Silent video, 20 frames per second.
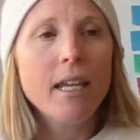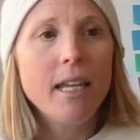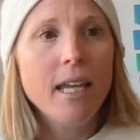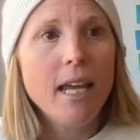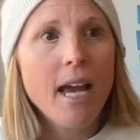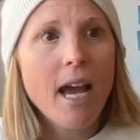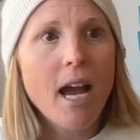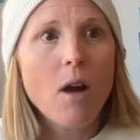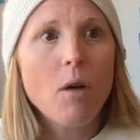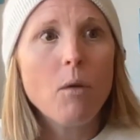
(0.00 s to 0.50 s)

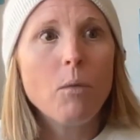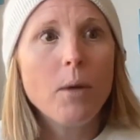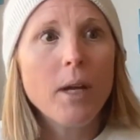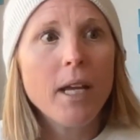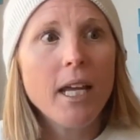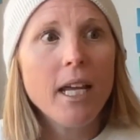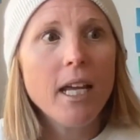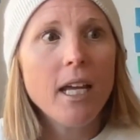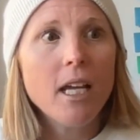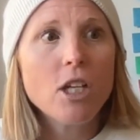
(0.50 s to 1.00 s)
Yeah,
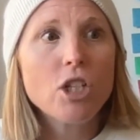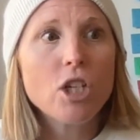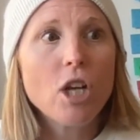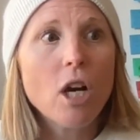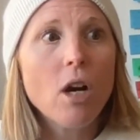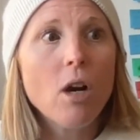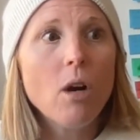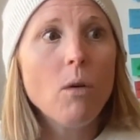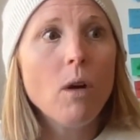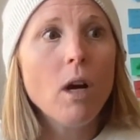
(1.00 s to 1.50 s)
we
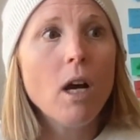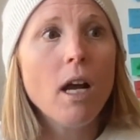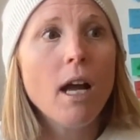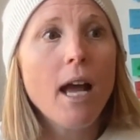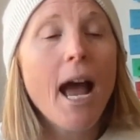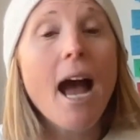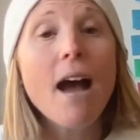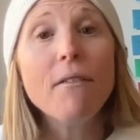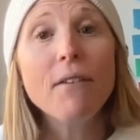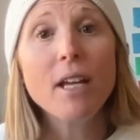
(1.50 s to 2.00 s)
so
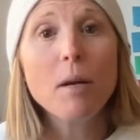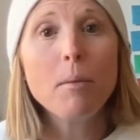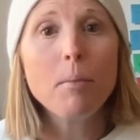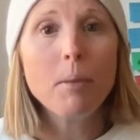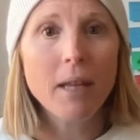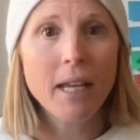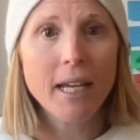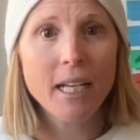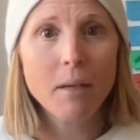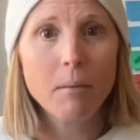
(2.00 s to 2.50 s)
having a
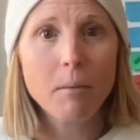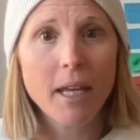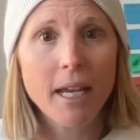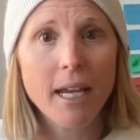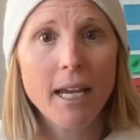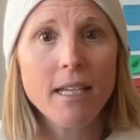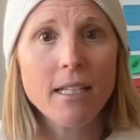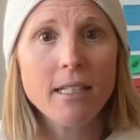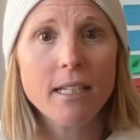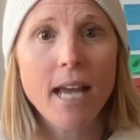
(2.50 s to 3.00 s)
plan in
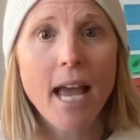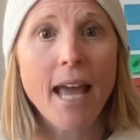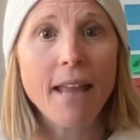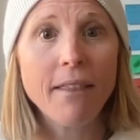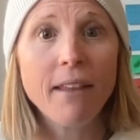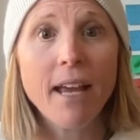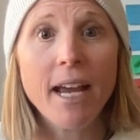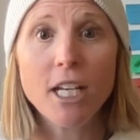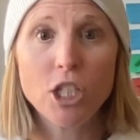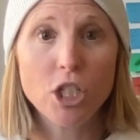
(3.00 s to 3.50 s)
place
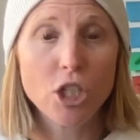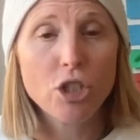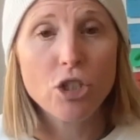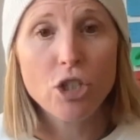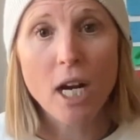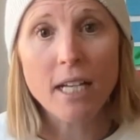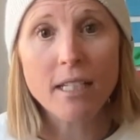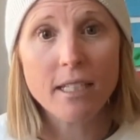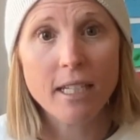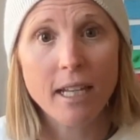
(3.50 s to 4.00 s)
and like just
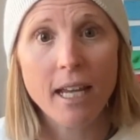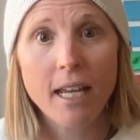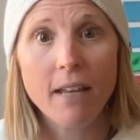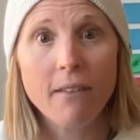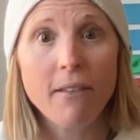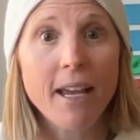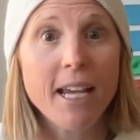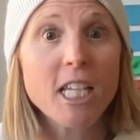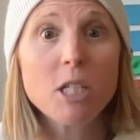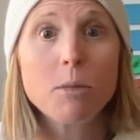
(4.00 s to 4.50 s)
trusting it,
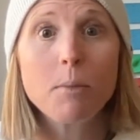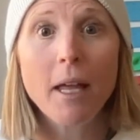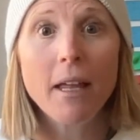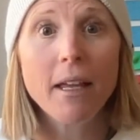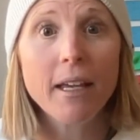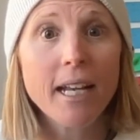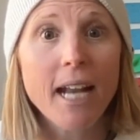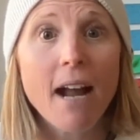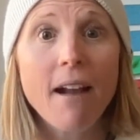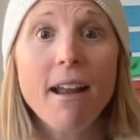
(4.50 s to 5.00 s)
like
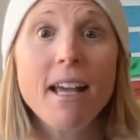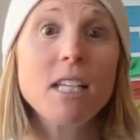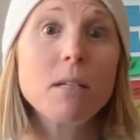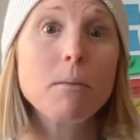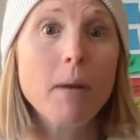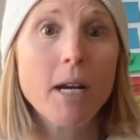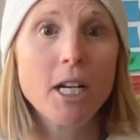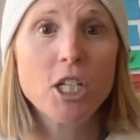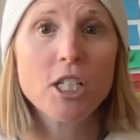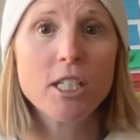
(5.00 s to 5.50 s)
spelling it out as
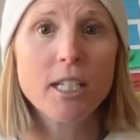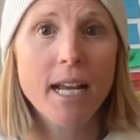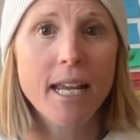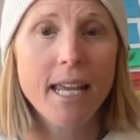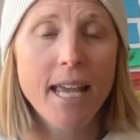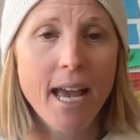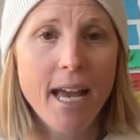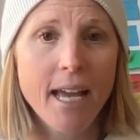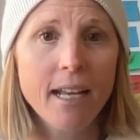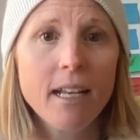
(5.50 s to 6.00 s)
much as I
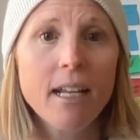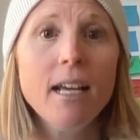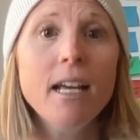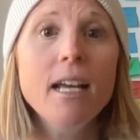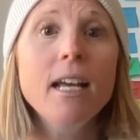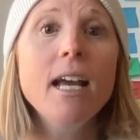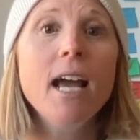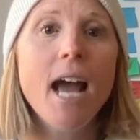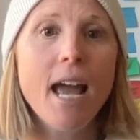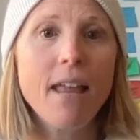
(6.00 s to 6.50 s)
can.
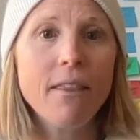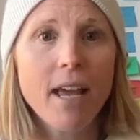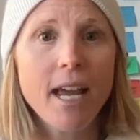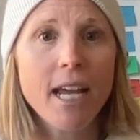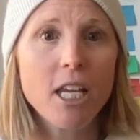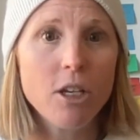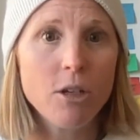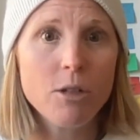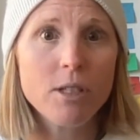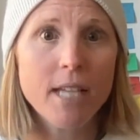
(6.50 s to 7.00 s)
And
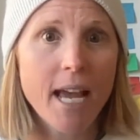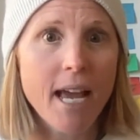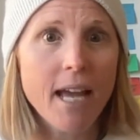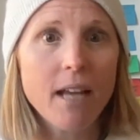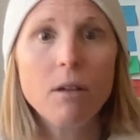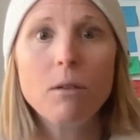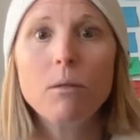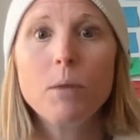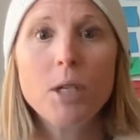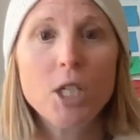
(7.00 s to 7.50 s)
like you
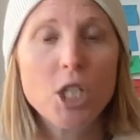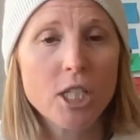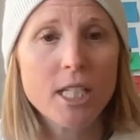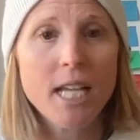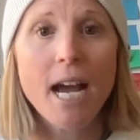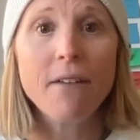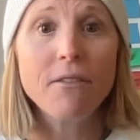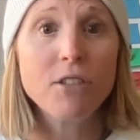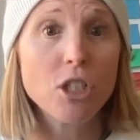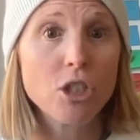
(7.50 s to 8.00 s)
said, we just
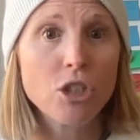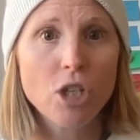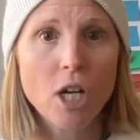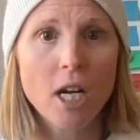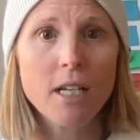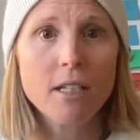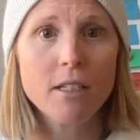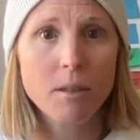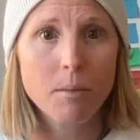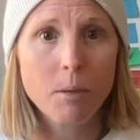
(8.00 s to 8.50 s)
have to
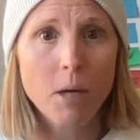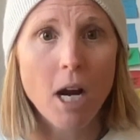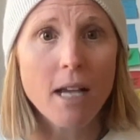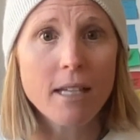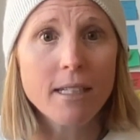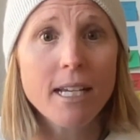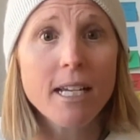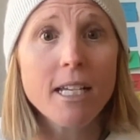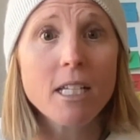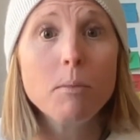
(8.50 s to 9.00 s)
trust the
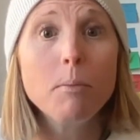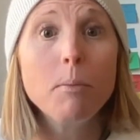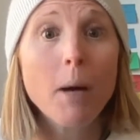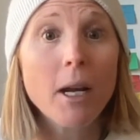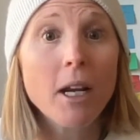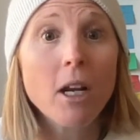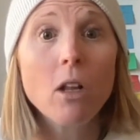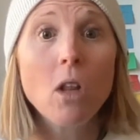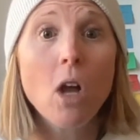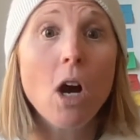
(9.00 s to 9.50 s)
process.
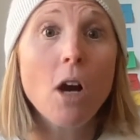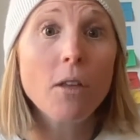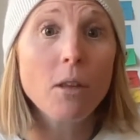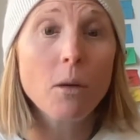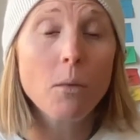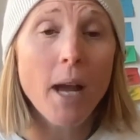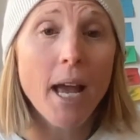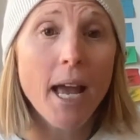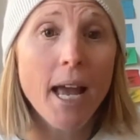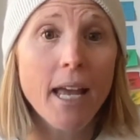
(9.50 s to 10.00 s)
But along
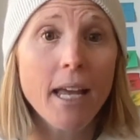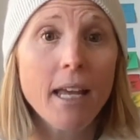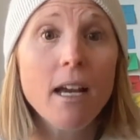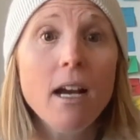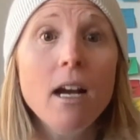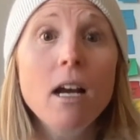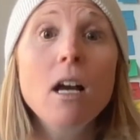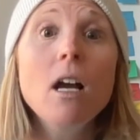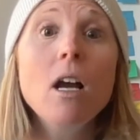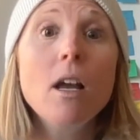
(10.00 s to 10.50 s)
the way,
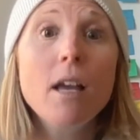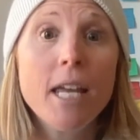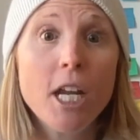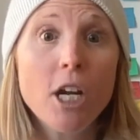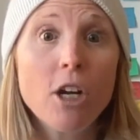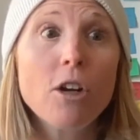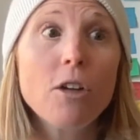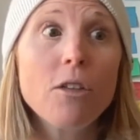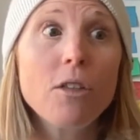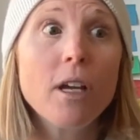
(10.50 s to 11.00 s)

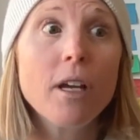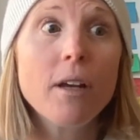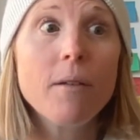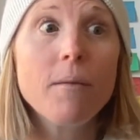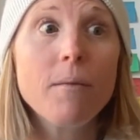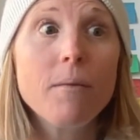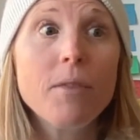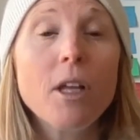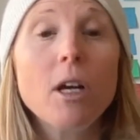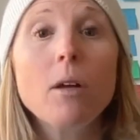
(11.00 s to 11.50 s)
here the
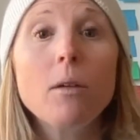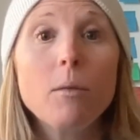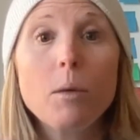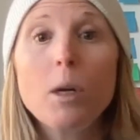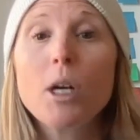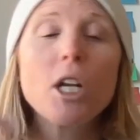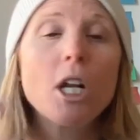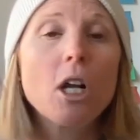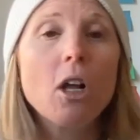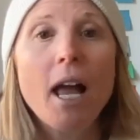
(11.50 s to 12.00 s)
the
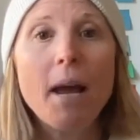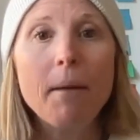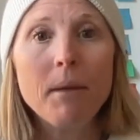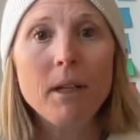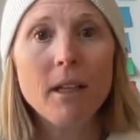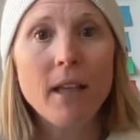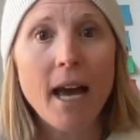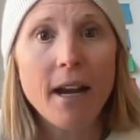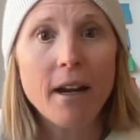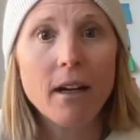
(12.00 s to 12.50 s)
we're gonna climb
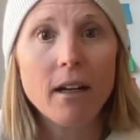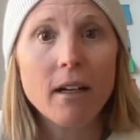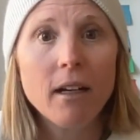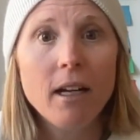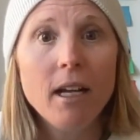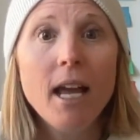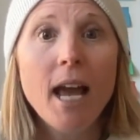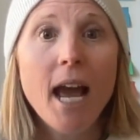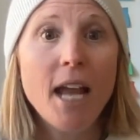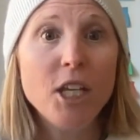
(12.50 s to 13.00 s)
a ladder
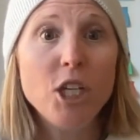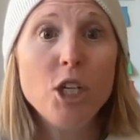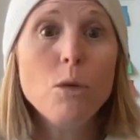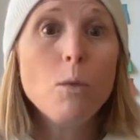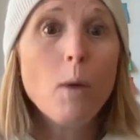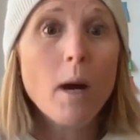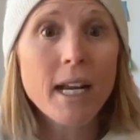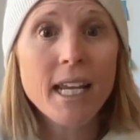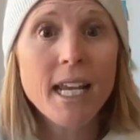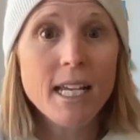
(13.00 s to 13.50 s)
and you
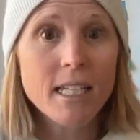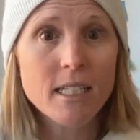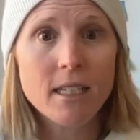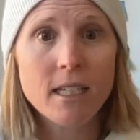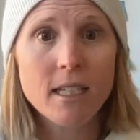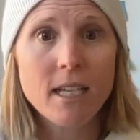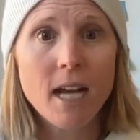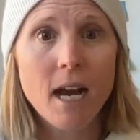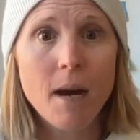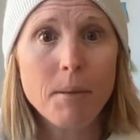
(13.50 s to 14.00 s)
want to get to
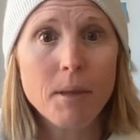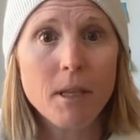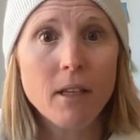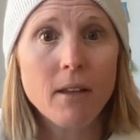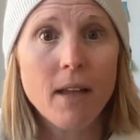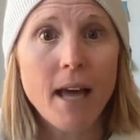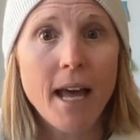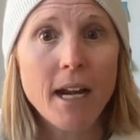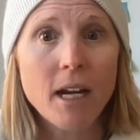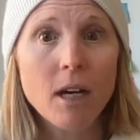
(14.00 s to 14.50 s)
the top of the
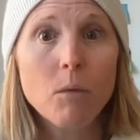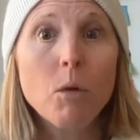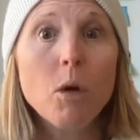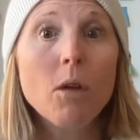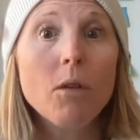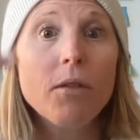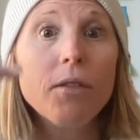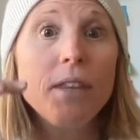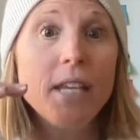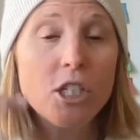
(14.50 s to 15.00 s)
ladder.
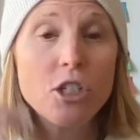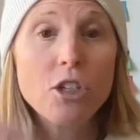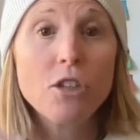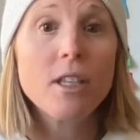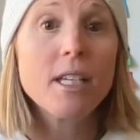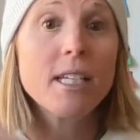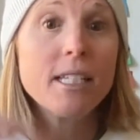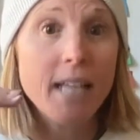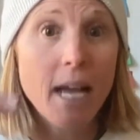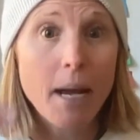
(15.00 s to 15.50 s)
Well, these are
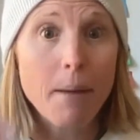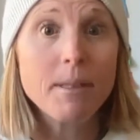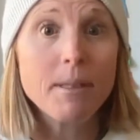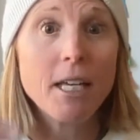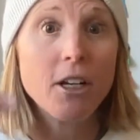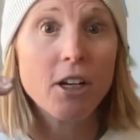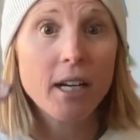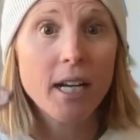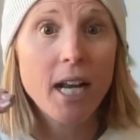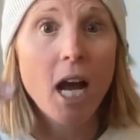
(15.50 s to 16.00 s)
the steps
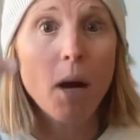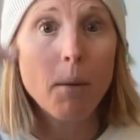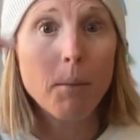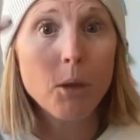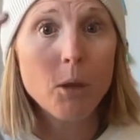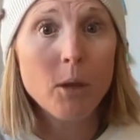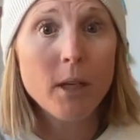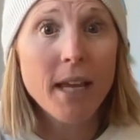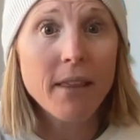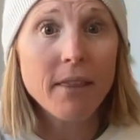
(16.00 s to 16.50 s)
that are gonna help
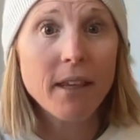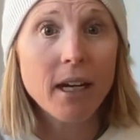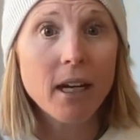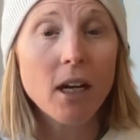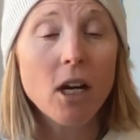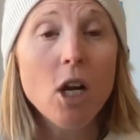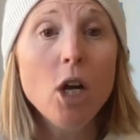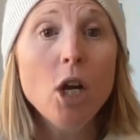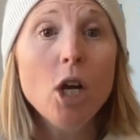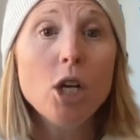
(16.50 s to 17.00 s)
you get
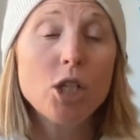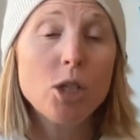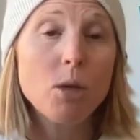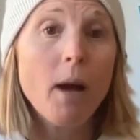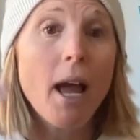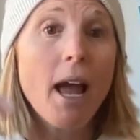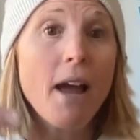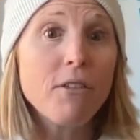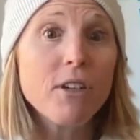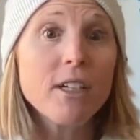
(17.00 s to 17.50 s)
there. So
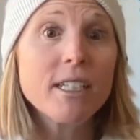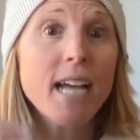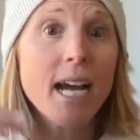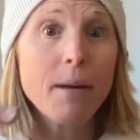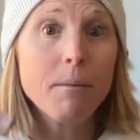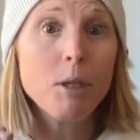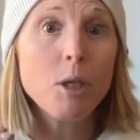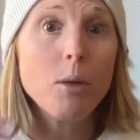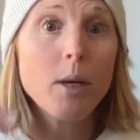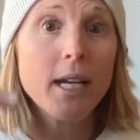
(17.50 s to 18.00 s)
every
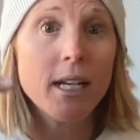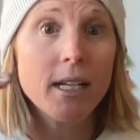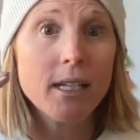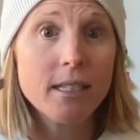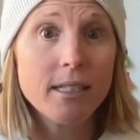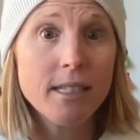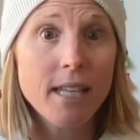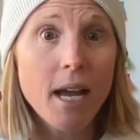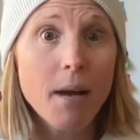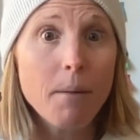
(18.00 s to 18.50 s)
time you hit a
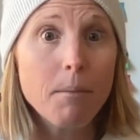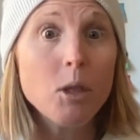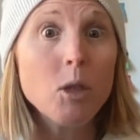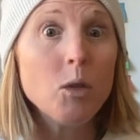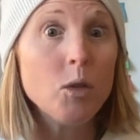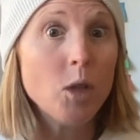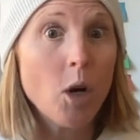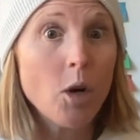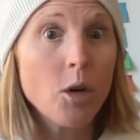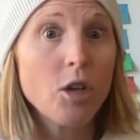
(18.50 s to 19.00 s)
step,
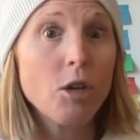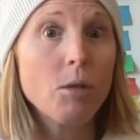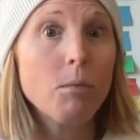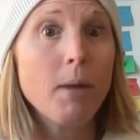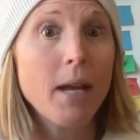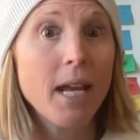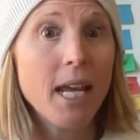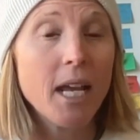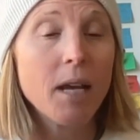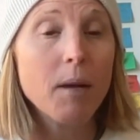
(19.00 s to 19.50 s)
you know you're
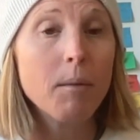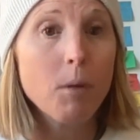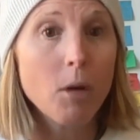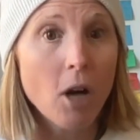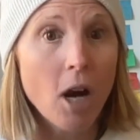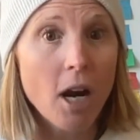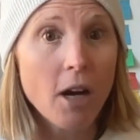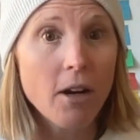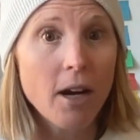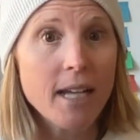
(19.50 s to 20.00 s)
making
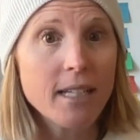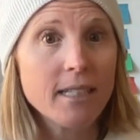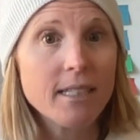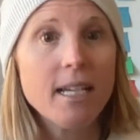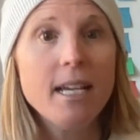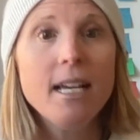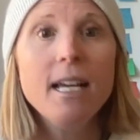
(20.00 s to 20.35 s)
progress.